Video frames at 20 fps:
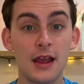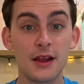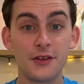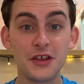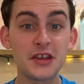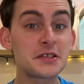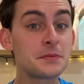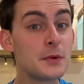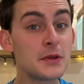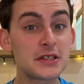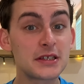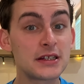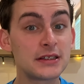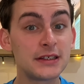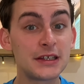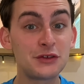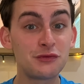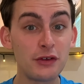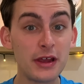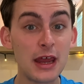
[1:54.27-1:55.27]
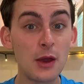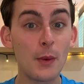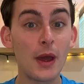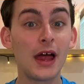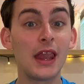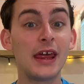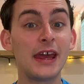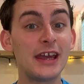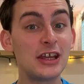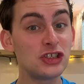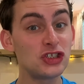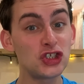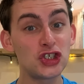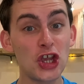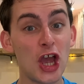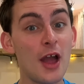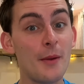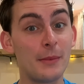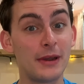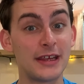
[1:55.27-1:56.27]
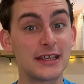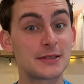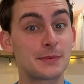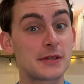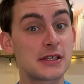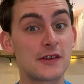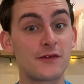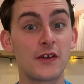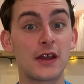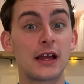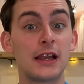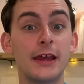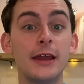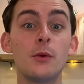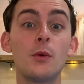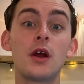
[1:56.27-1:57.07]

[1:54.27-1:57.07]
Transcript: This musical did really well in Germany specifically,